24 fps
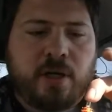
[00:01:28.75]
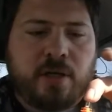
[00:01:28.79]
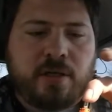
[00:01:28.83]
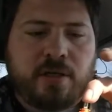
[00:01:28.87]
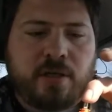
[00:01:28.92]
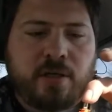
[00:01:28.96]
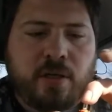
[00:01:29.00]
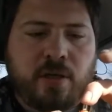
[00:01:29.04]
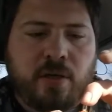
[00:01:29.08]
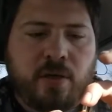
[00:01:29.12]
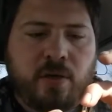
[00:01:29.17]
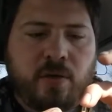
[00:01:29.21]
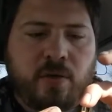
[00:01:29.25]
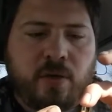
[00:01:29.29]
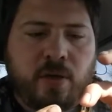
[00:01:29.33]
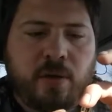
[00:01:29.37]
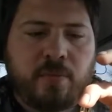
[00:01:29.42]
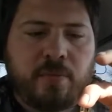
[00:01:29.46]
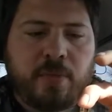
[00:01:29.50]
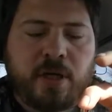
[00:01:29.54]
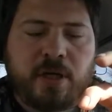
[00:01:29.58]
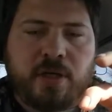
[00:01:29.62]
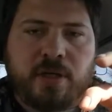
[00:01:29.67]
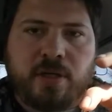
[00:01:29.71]
So
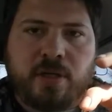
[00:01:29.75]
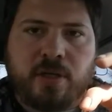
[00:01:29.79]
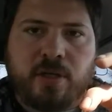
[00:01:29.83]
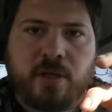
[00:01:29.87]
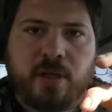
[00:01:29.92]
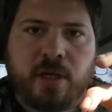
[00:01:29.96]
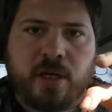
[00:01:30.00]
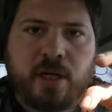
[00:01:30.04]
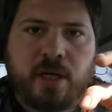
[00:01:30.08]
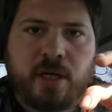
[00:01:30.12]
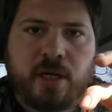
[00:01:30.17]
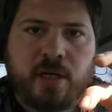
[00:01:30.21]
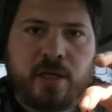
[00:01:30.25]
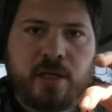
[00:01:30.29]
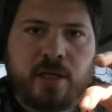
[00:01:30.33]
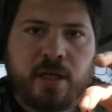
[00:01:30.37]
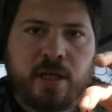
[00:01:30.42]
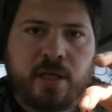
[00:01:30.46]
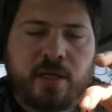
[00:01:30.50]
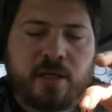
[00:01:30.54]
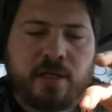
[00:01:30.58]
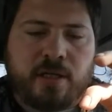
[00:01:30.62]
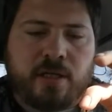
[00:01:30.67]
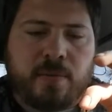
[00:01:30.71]
I'm going to show you how to
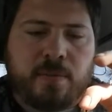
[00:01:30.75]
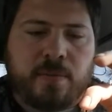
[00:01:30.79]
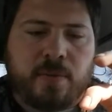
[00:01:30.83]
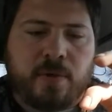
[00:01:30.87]
take this